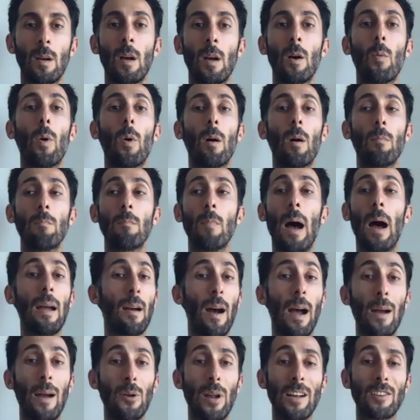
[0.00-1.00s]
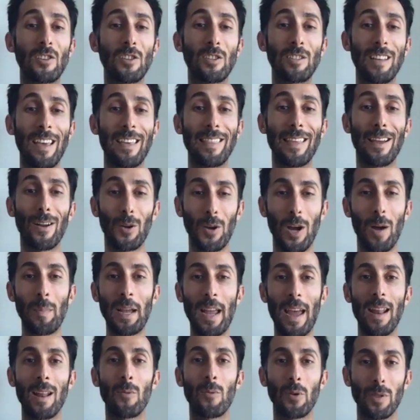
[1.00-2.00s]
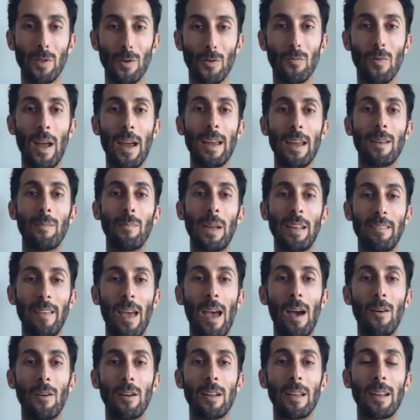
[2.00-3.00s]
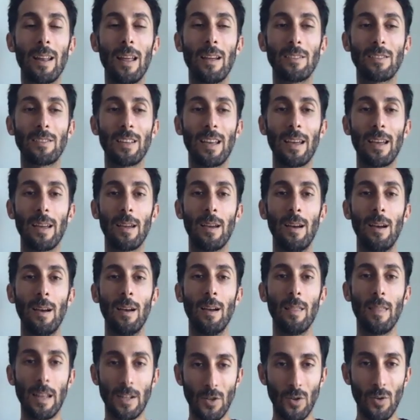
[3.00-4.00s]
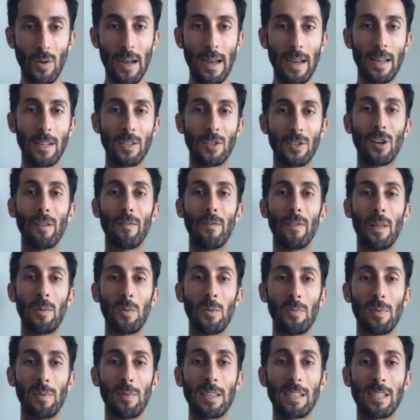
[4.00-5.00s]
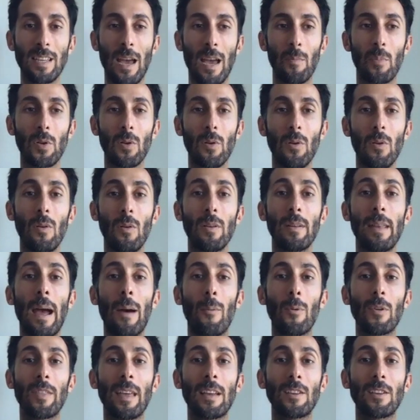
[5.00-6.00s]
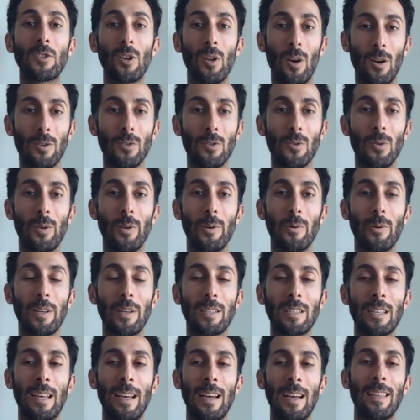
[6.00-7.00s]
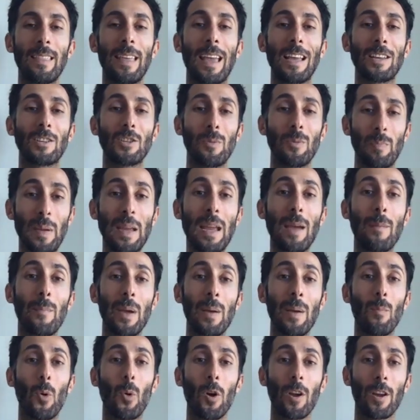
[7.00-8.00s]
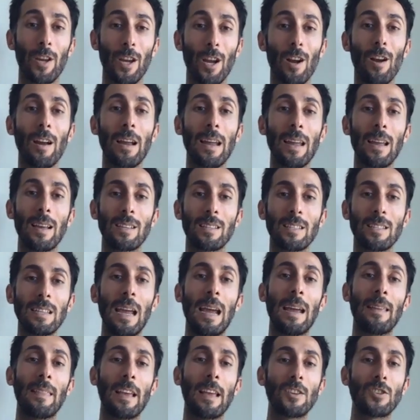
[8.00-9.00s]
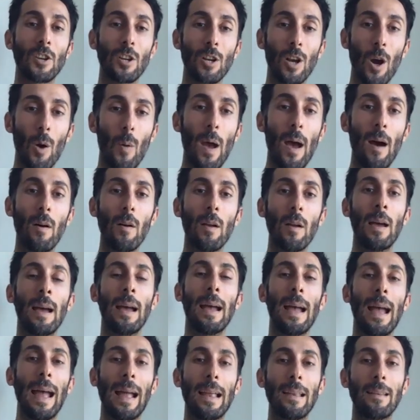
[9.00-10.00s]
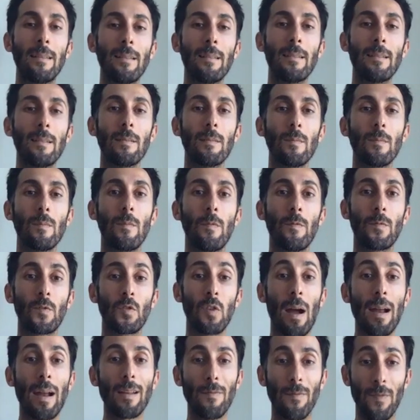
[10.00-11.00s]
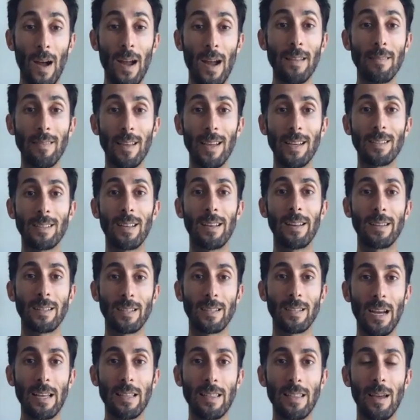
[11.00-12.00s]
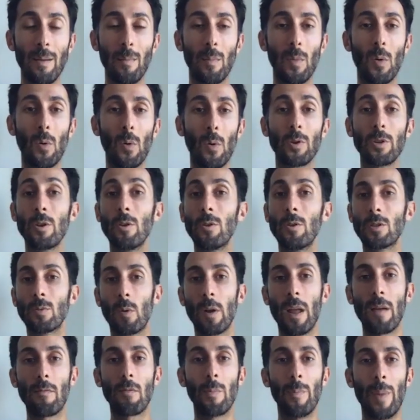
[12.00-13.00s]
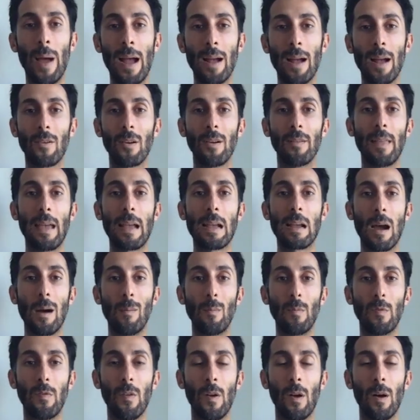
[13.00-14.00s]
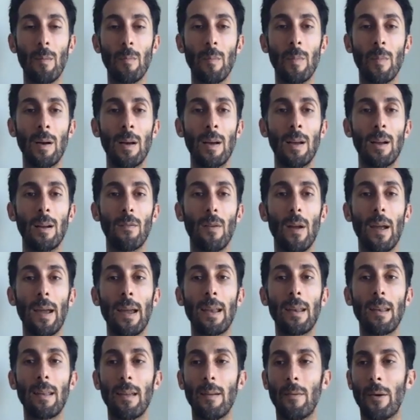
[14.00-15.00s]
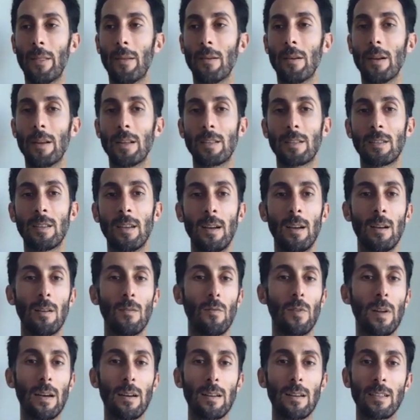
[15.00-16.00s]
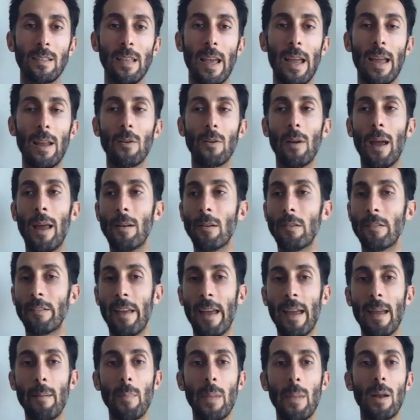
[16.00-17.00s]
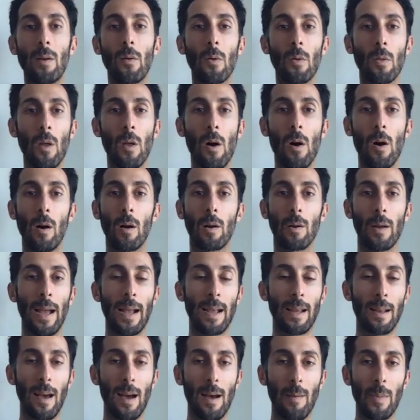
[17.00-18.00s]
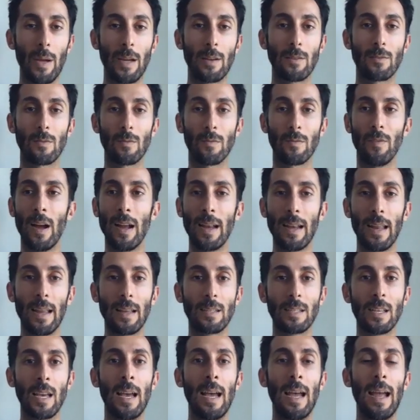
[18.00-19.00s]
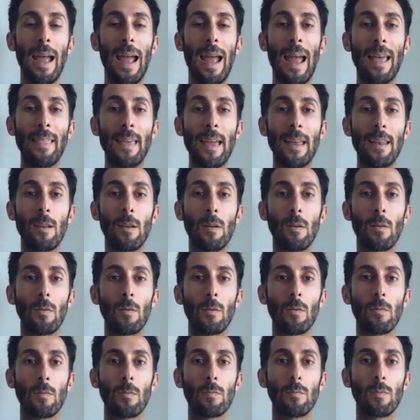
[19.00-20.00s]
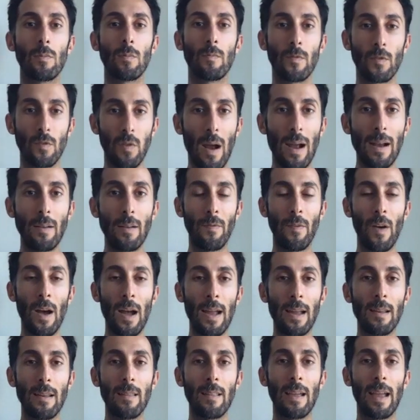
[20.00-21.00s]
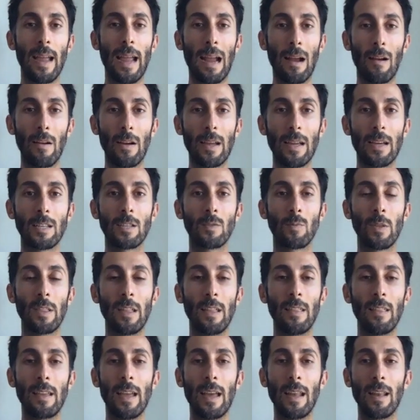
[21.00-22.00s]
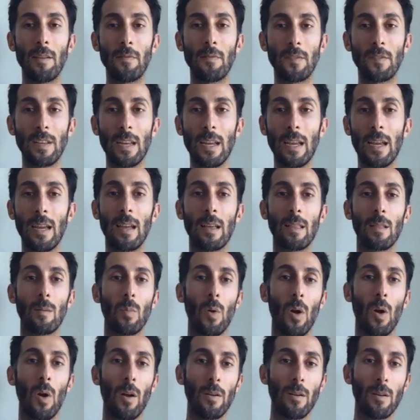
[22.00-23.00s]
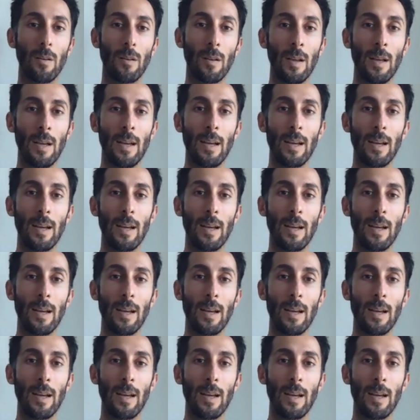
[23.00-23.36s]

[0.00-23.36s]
I would actually say they're coming at it with the right mentality. And I'd say that's great. It's good for them to be skeptical. Now, what they should also do is they should be a bit more curious, and they should go out and try to find things that excite them, or use whatever background they come from, right? Whether it's real estate or entertainment or law or economics or finance, and then try to find the areas within the NFT and the broader,